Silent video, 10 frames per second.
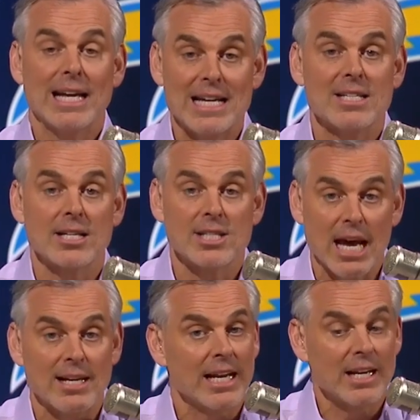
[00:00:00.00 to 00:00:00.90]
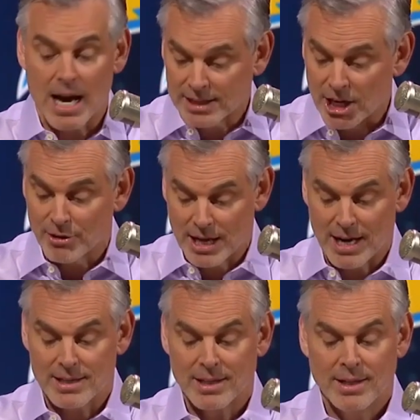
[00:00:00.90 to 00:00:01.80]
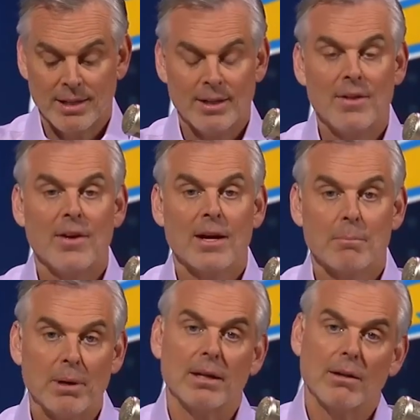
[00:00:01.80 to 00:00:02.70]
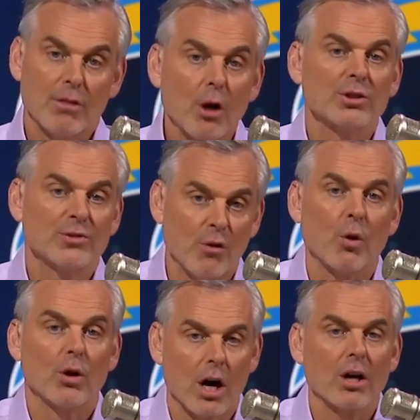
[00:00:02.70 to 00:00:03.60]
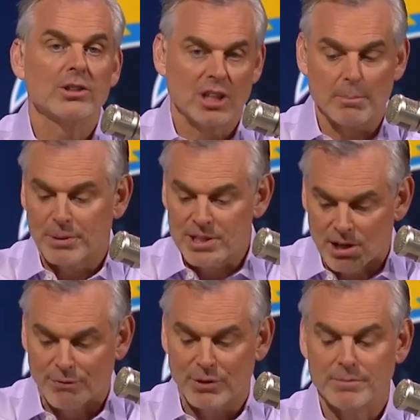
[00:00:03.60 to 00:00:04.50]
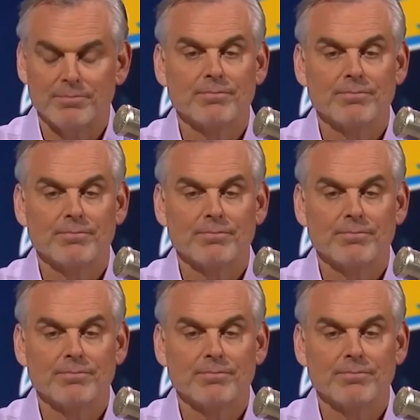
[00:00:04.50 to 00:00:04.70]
He's ascending. Not there yet. But those 4 are simply different.